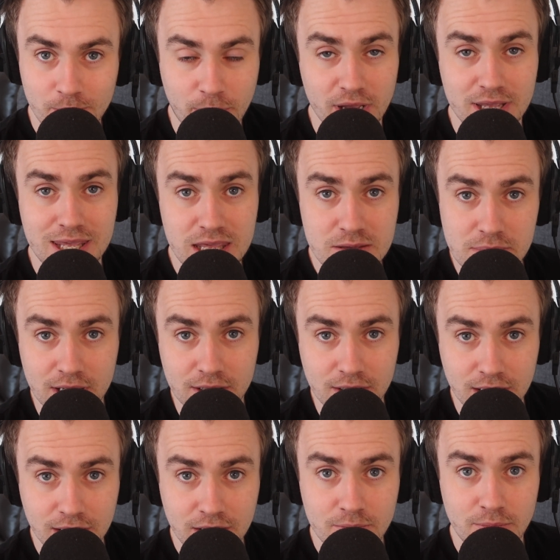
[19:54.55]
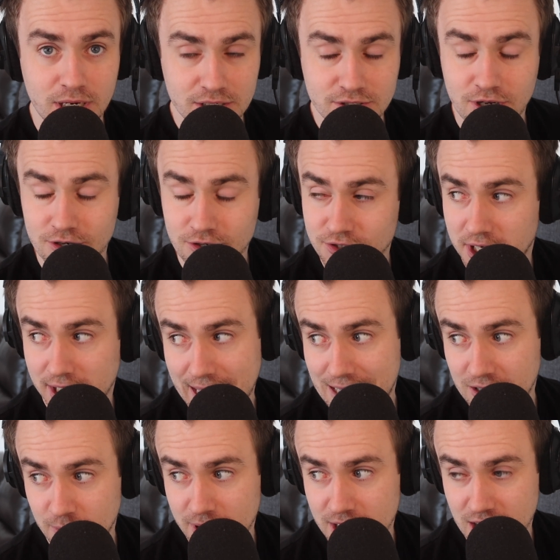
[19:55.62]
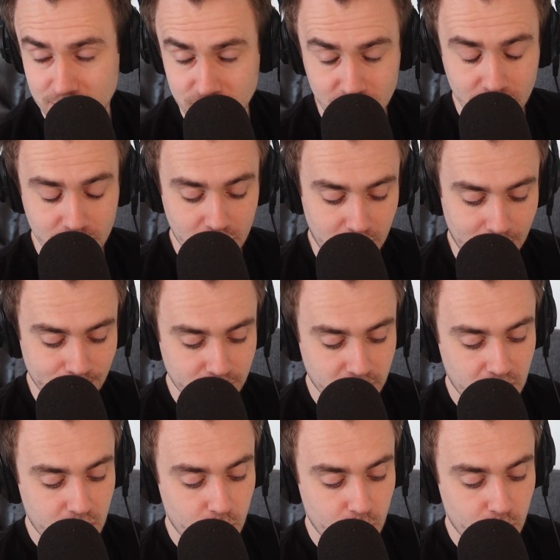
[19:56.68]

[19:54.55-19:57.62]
by emailing MacDonald@CalumAM.com